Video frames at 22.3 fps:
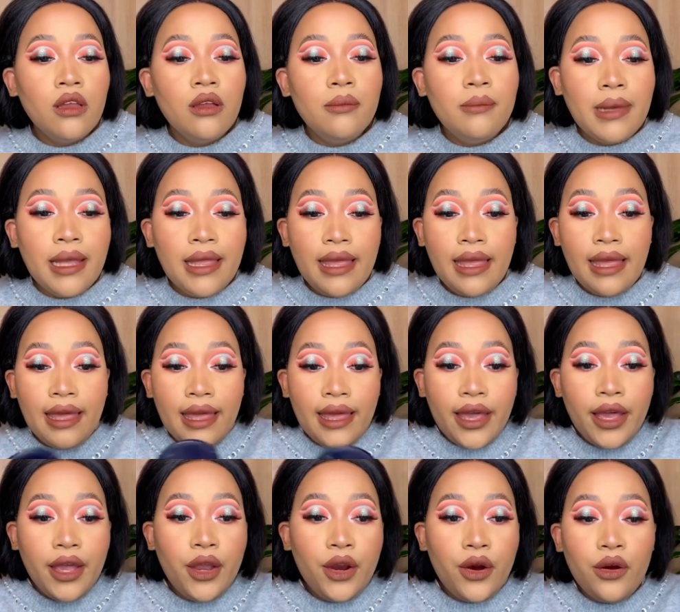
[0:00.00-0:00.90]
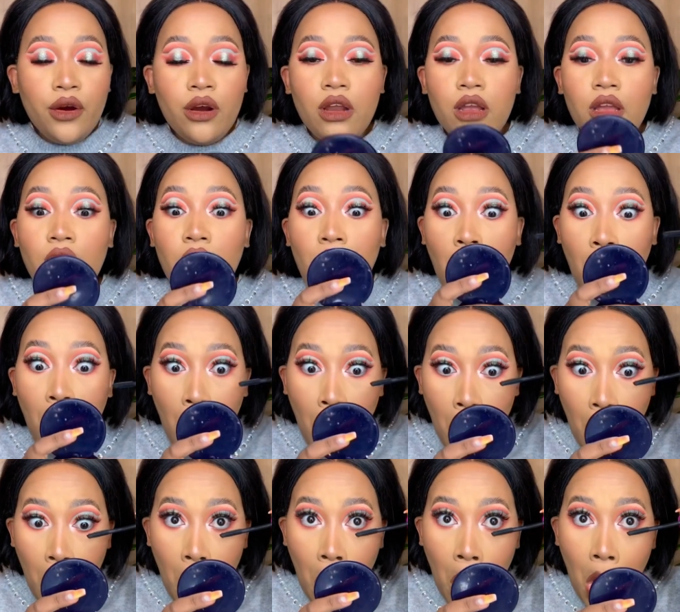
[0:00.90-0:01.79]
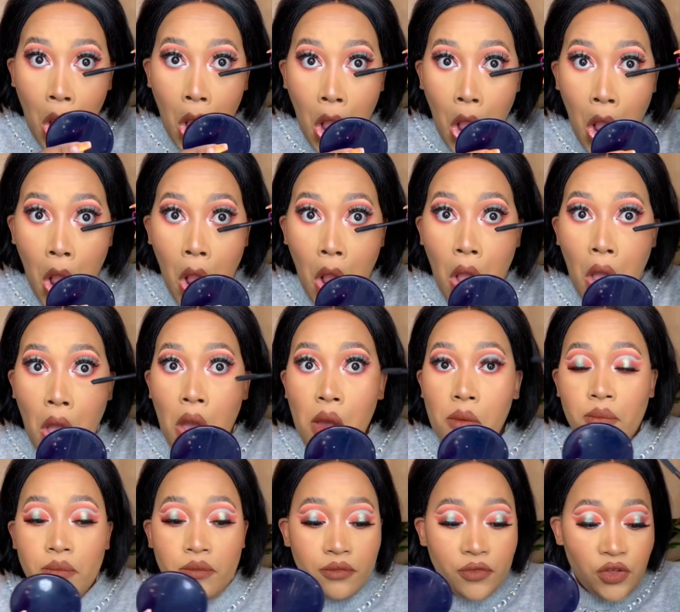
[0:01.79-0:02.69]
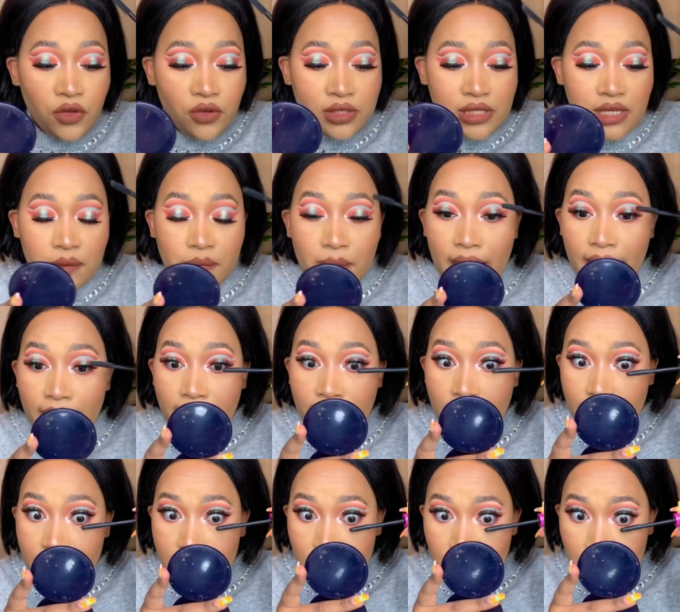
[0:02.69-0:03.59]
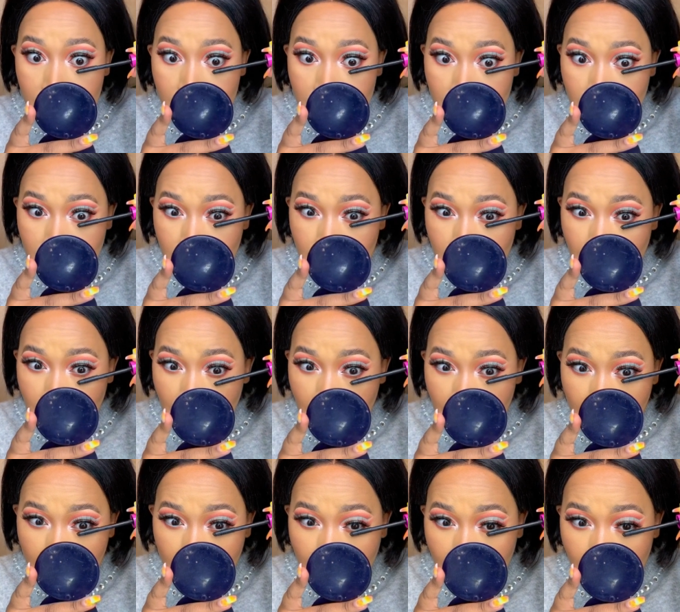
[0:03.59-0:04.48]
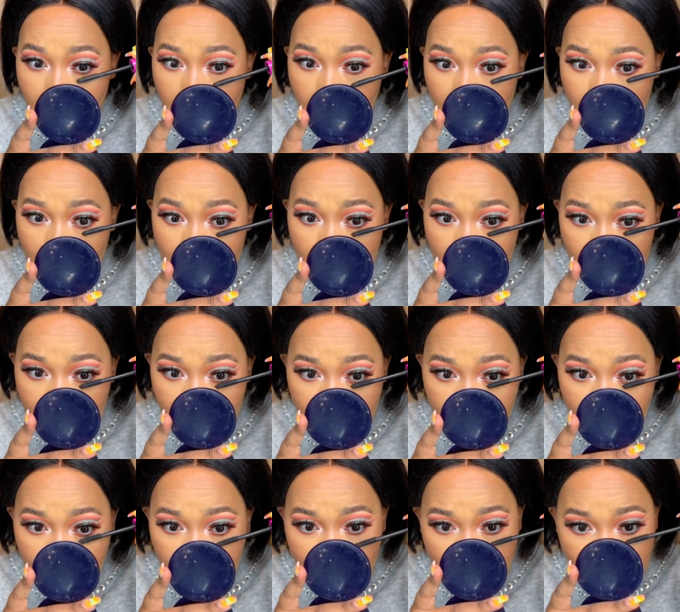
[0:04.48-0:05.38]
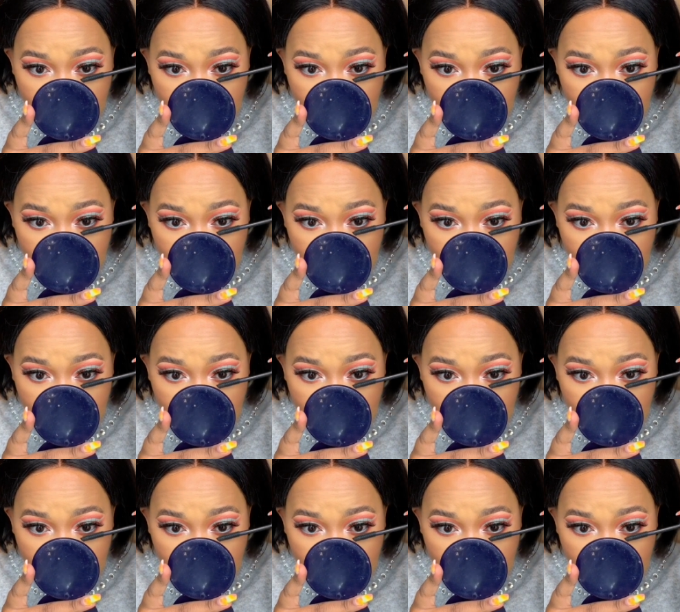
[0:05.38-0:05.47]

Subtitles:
hair. I'm using my Essence mascara on my bottom lash.